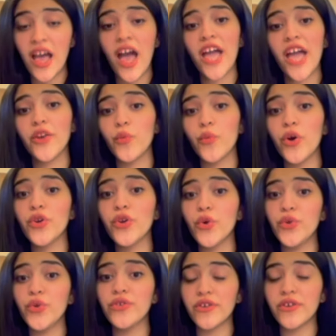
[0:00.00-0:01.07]
and 1
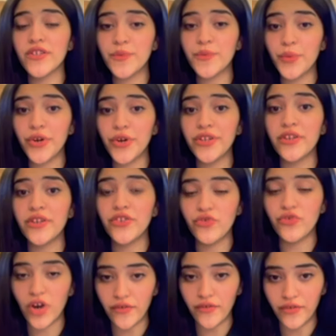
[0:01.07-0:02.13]
good transport
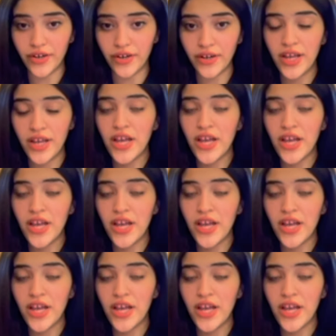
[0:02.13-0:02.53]
driver.